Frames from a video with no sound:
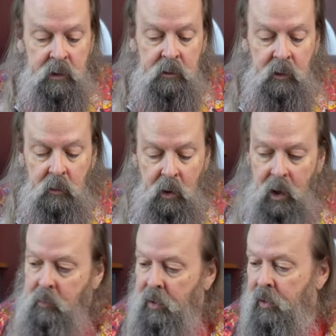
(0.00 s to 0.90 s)
will
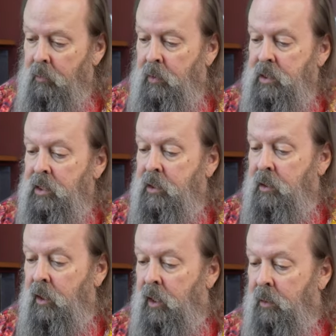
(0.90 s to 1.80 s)
work with it, which is
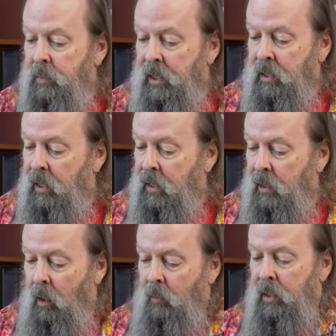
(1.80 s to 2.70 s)
good because,
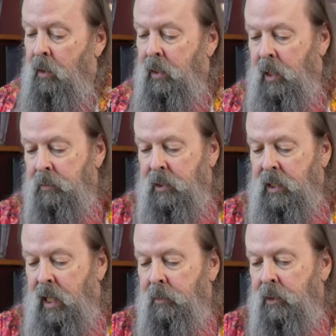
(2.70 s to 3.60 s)
oh wait, no, it comes with
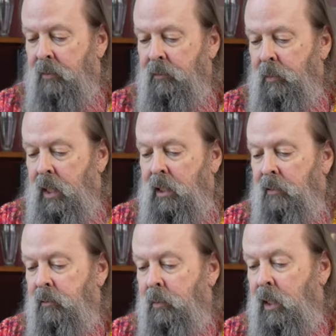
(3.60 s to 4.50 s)
a cable. Never mind,
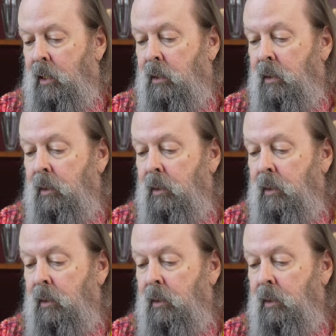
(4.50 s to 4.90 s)
never mind.